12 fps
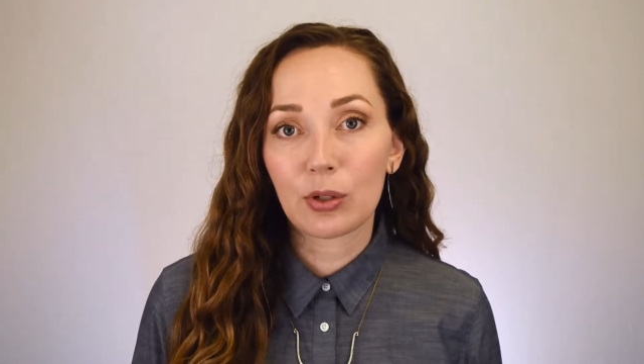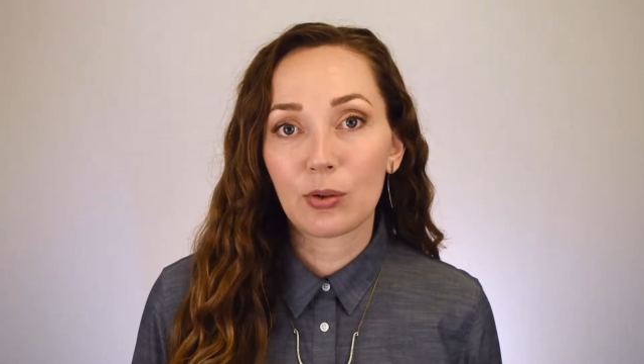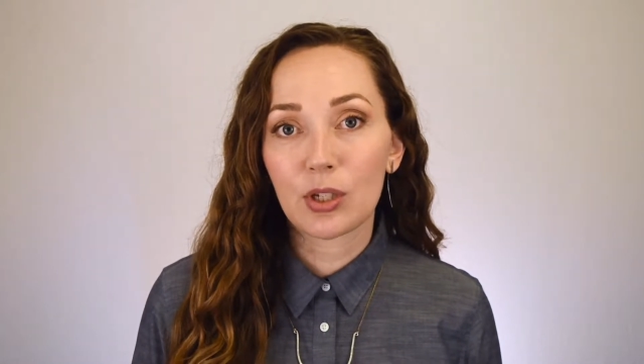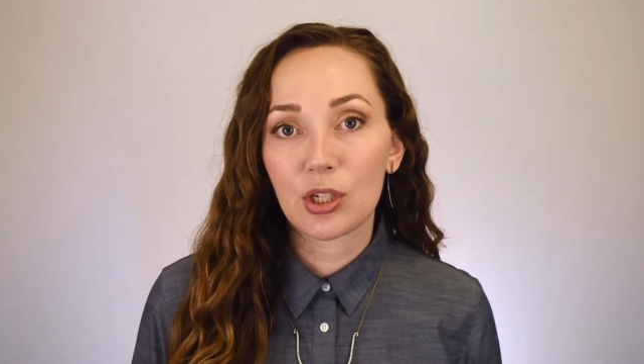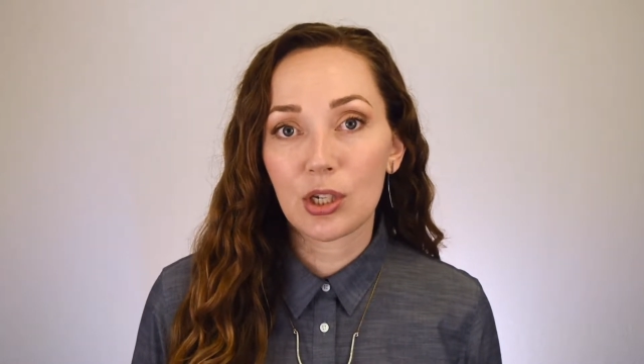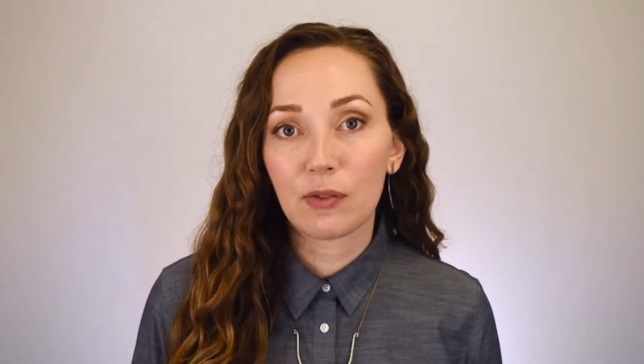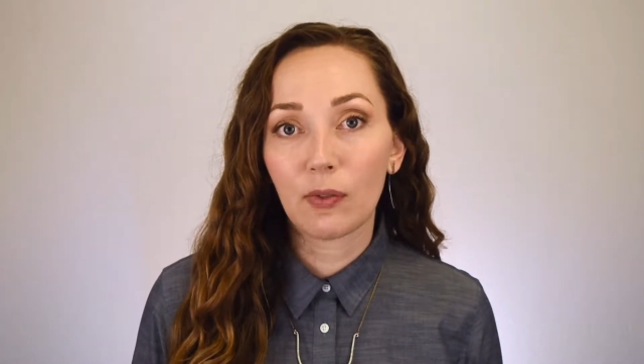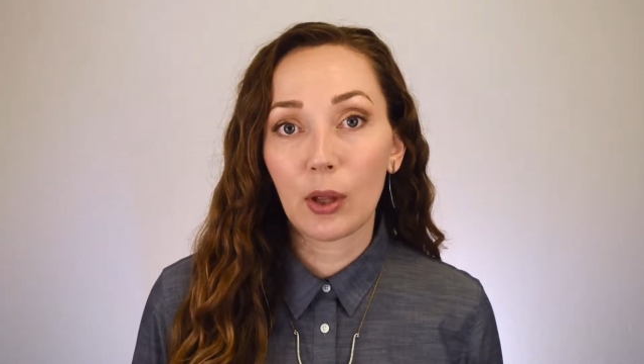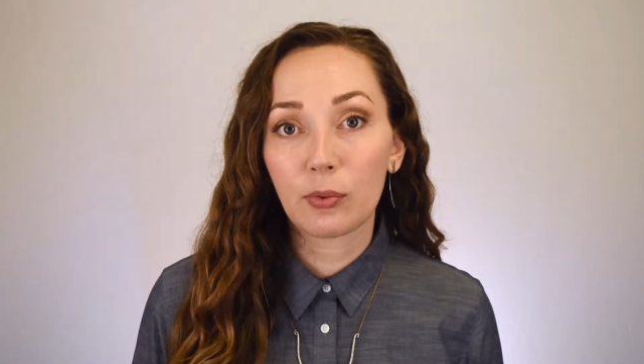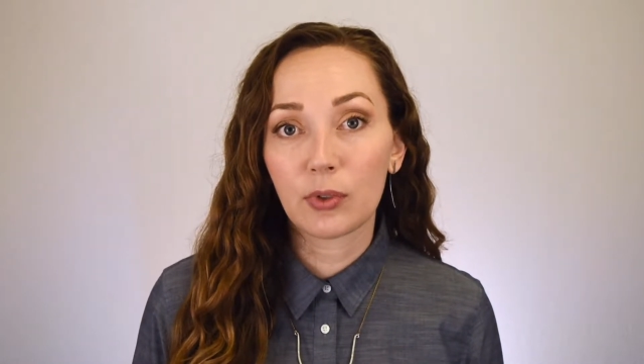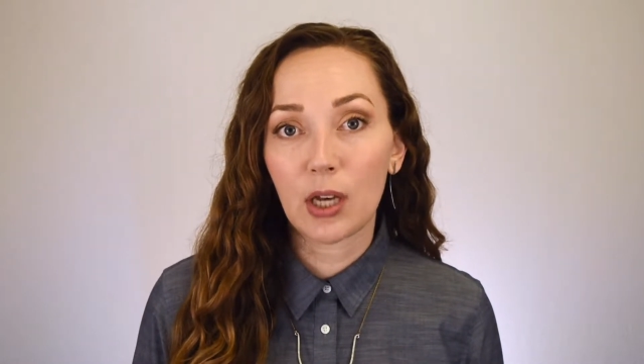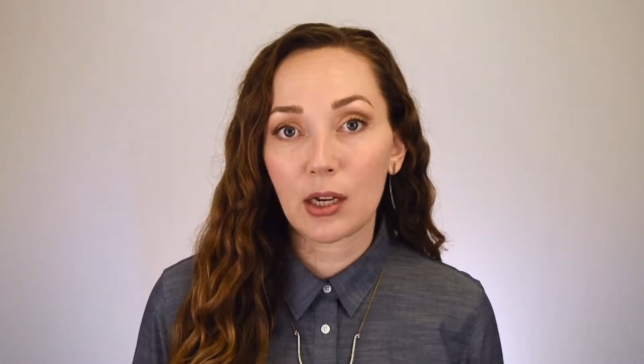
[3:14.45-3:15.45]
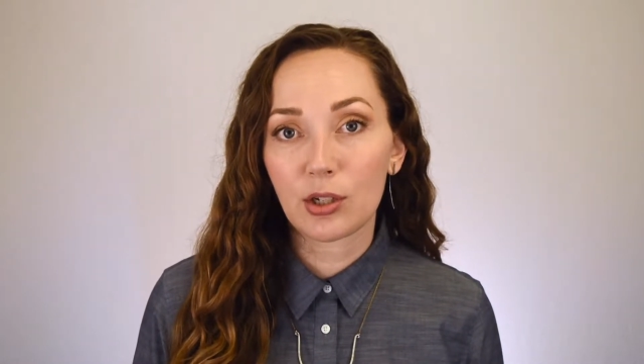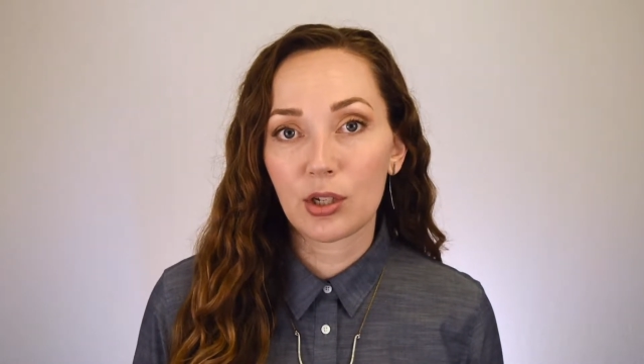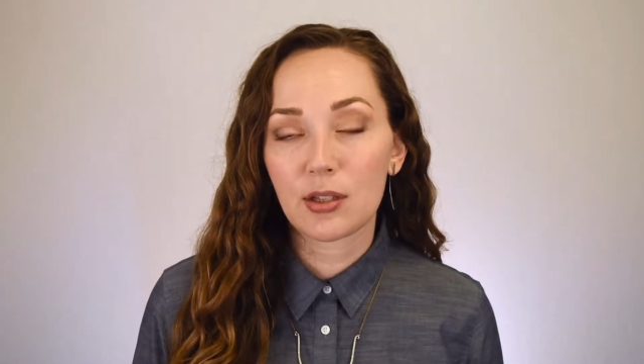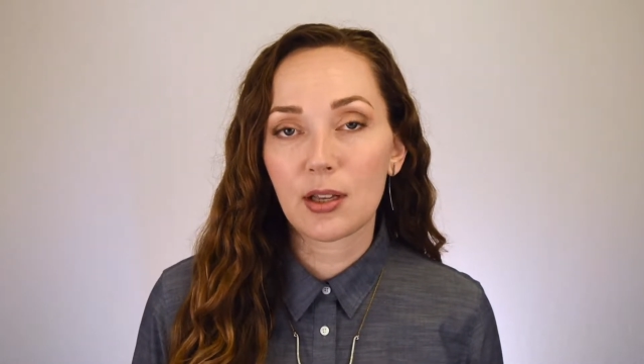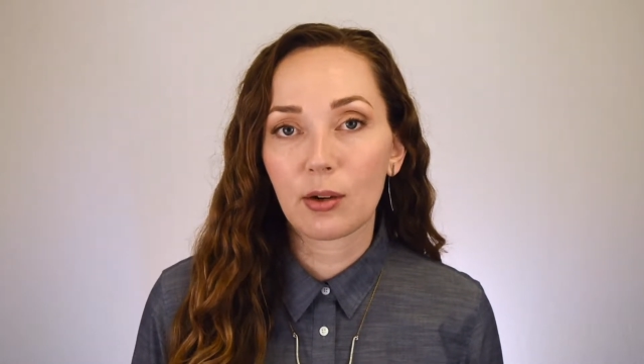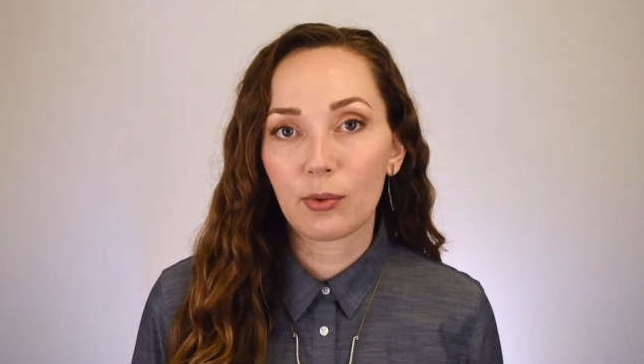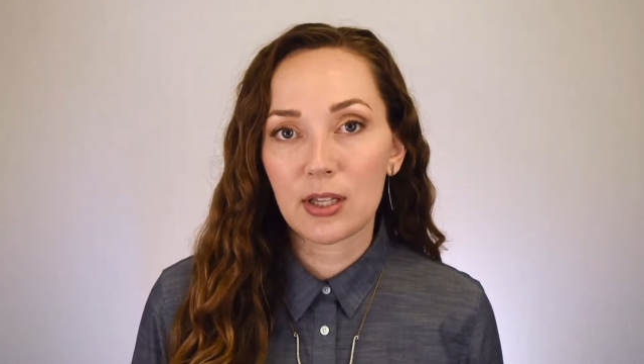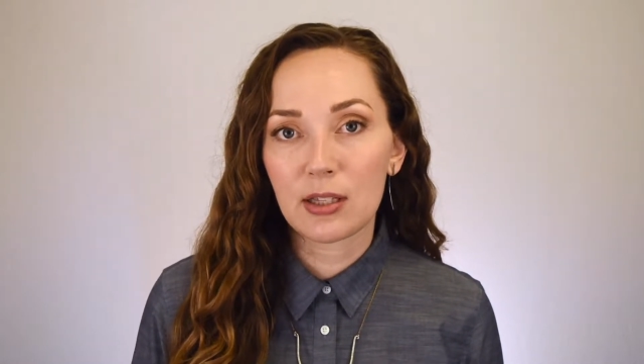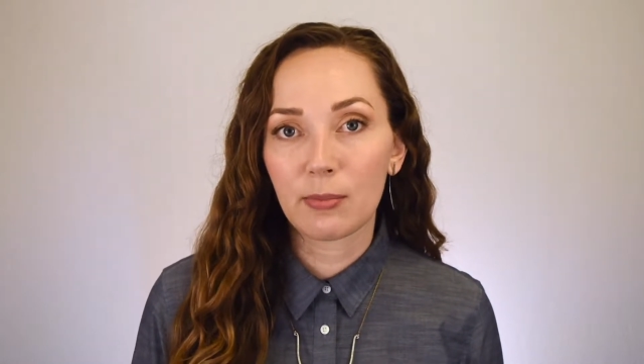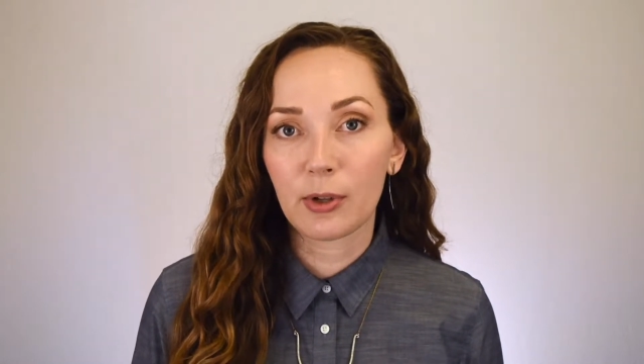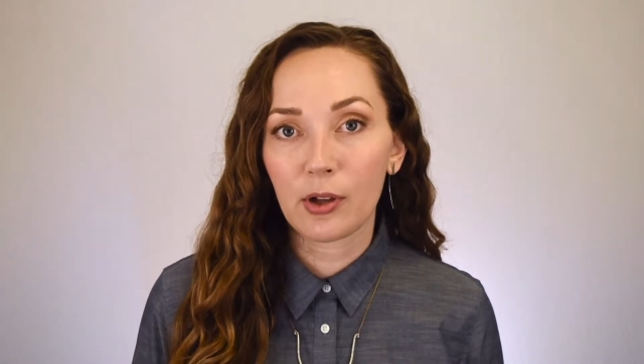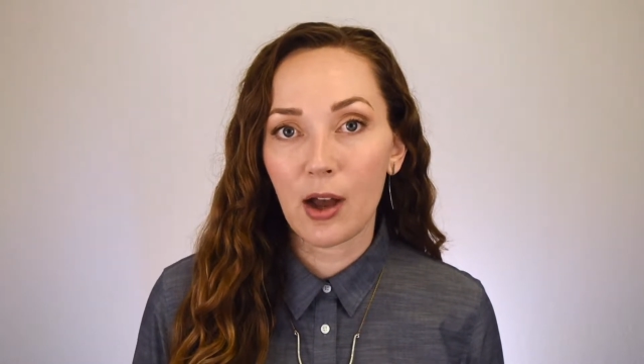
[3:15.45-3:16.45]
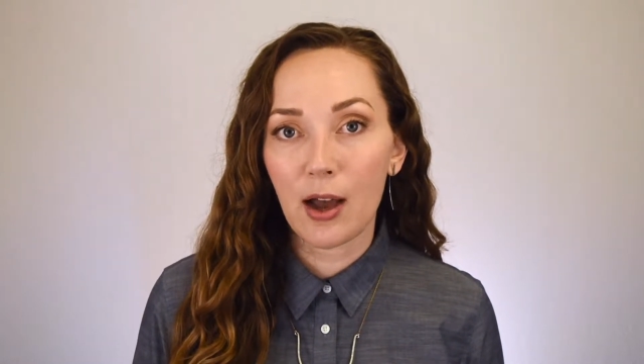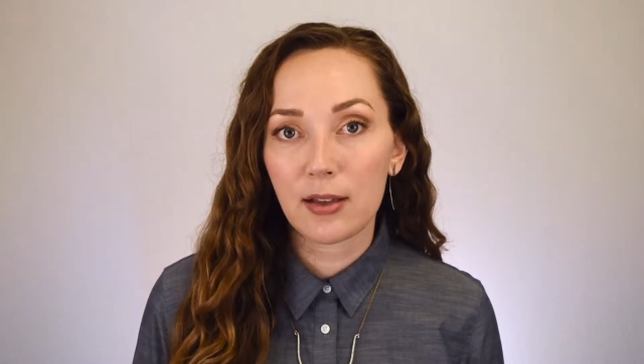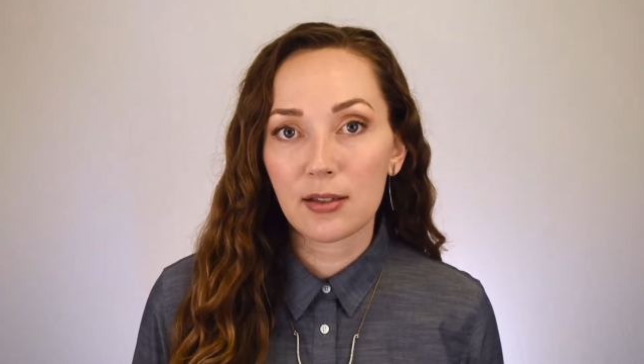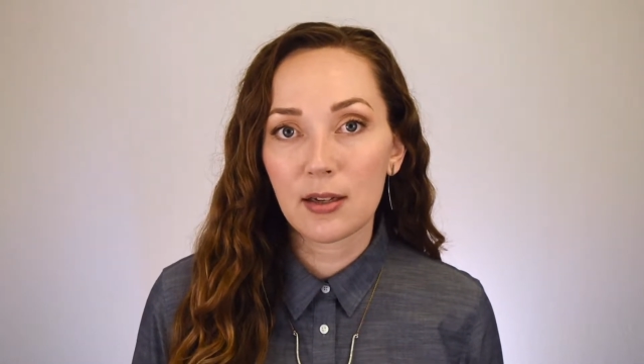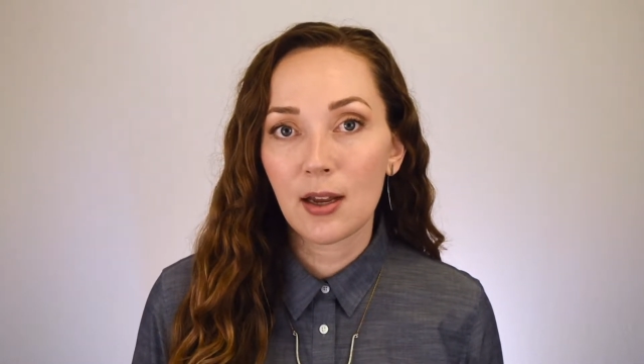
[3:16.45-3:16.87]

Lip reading: to achieve load reductions at a reasonable cost,